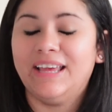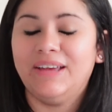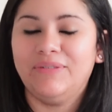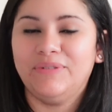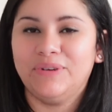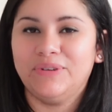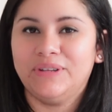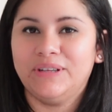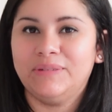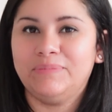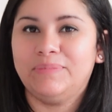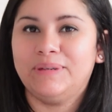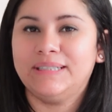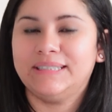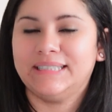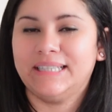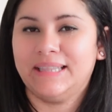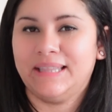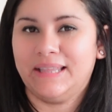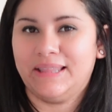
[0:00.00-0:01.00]
If you did,
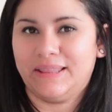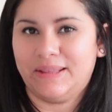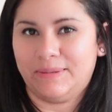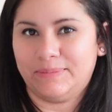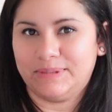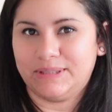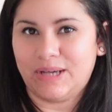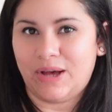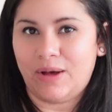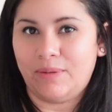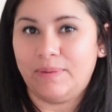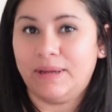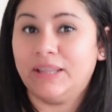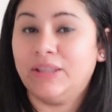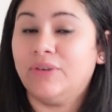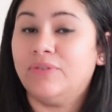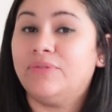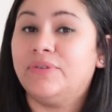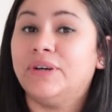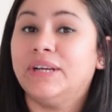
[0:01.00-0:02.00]
please hit the thumbs up and don't